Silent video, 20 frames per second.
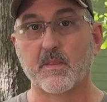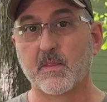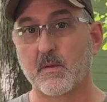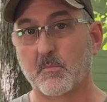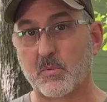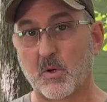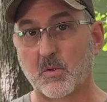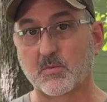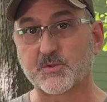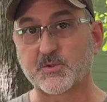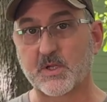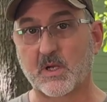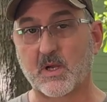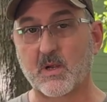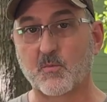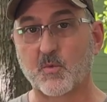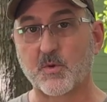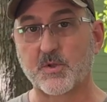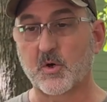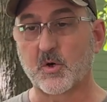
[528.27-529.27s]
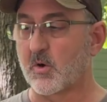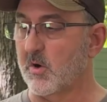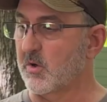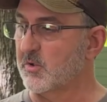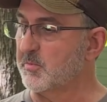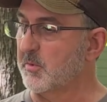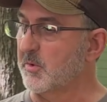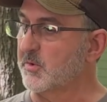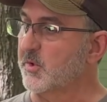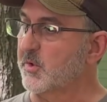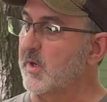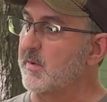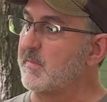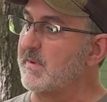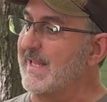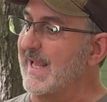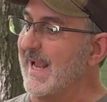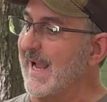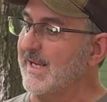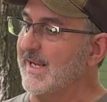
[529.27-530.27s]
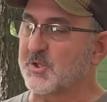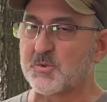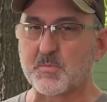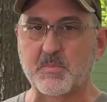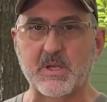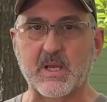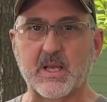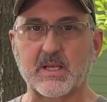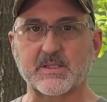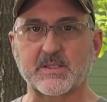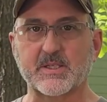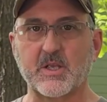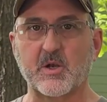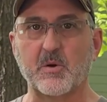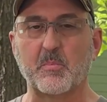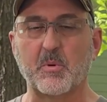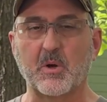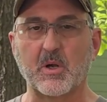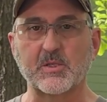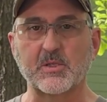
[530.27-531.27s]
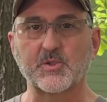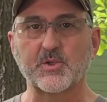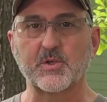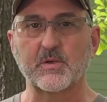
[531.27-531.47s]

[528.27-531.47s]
The bolts that come with your crossbow is going to be the HPX center punch.